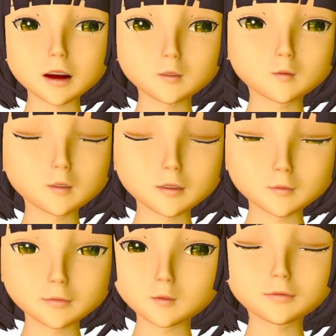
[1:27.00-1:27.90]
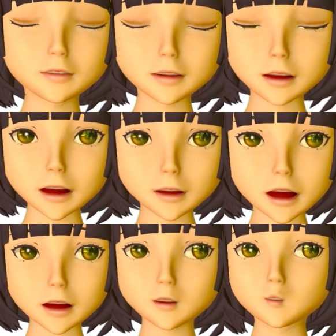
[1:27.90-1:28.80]
Now,
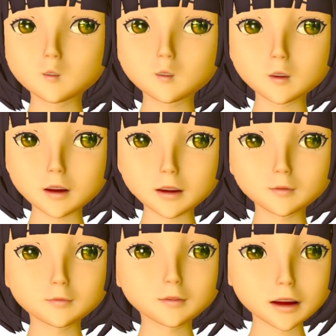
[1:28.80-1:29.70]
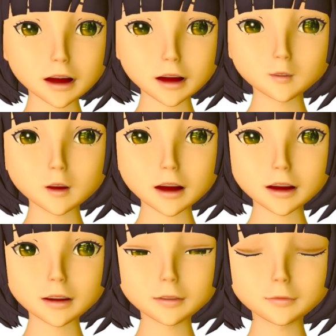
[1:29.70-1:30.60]
static or body
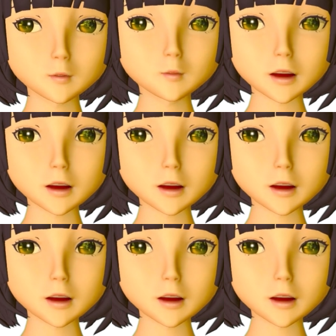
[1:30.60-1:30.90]
words